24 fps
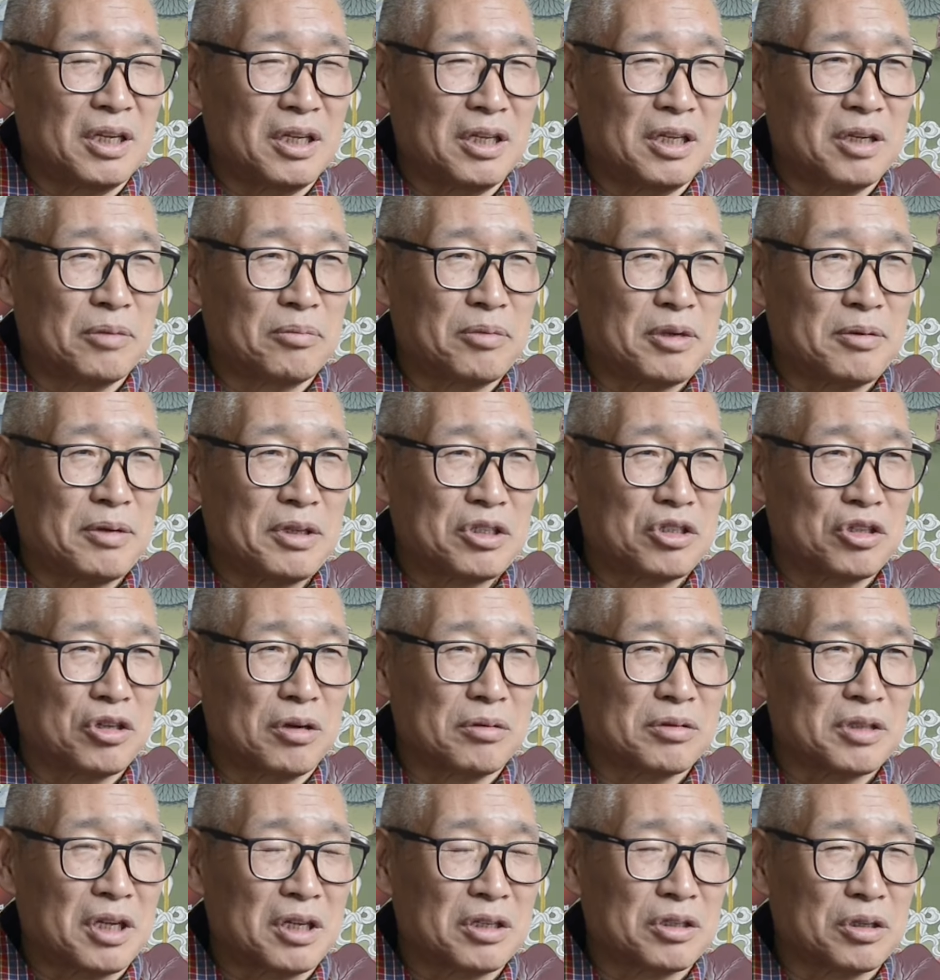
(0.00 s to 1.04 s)
in the previous
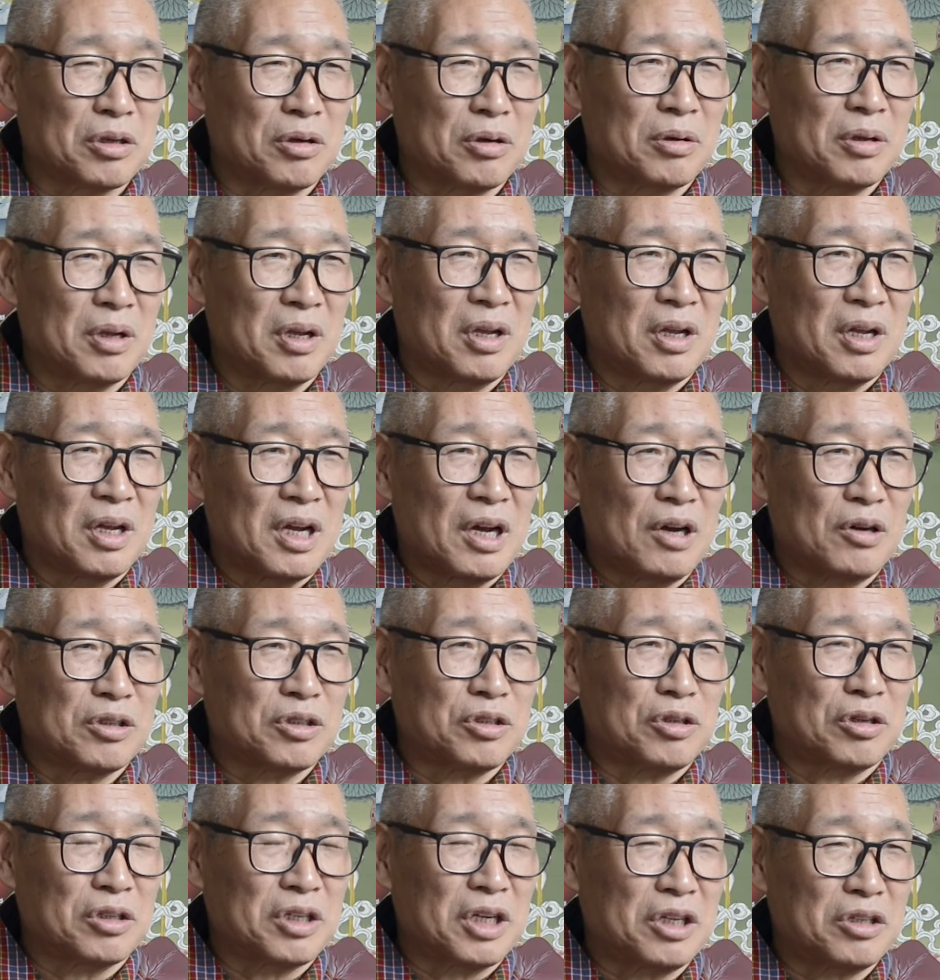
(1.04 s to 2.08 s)
jobs also, I was
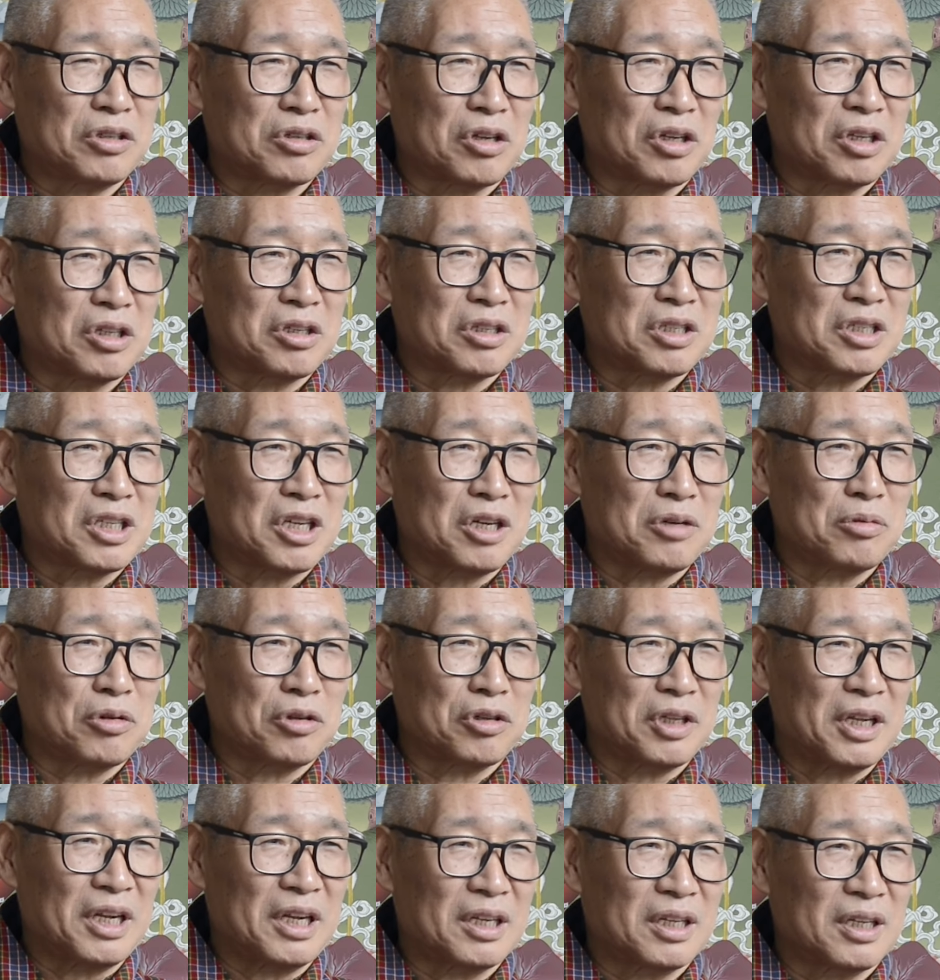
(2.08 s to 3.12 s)
not educated, trained for
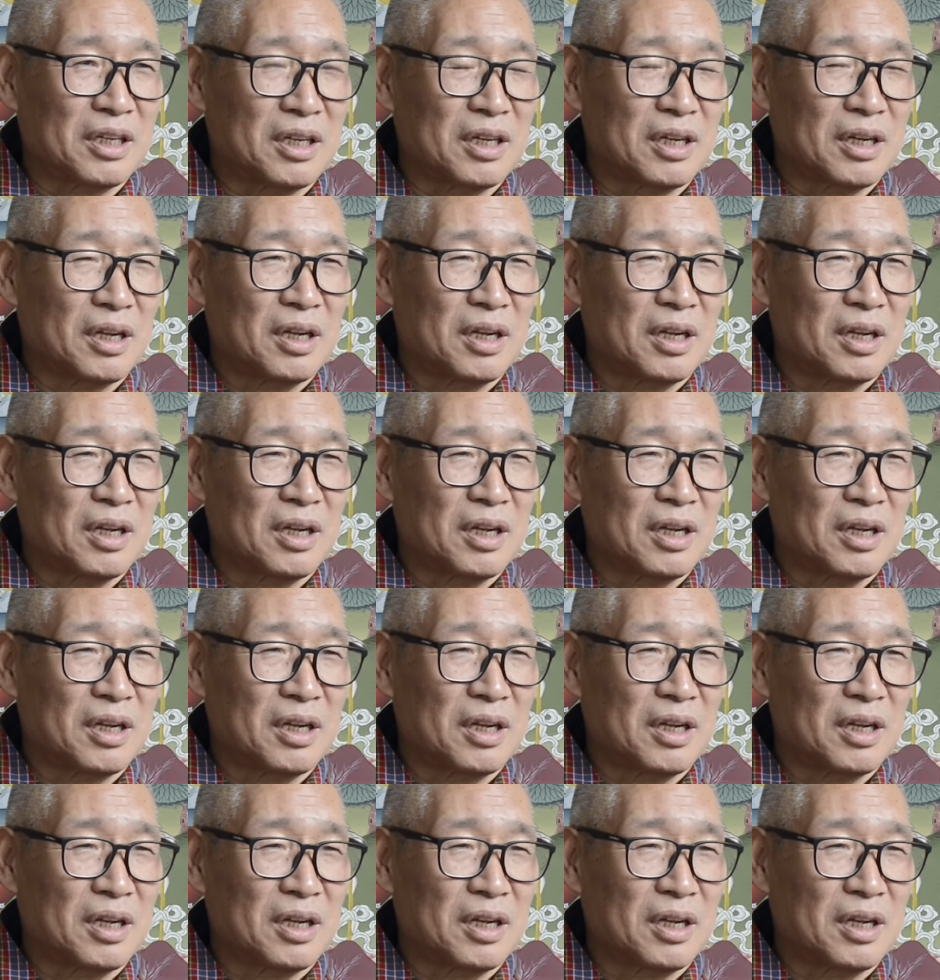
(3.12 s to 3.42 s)
that.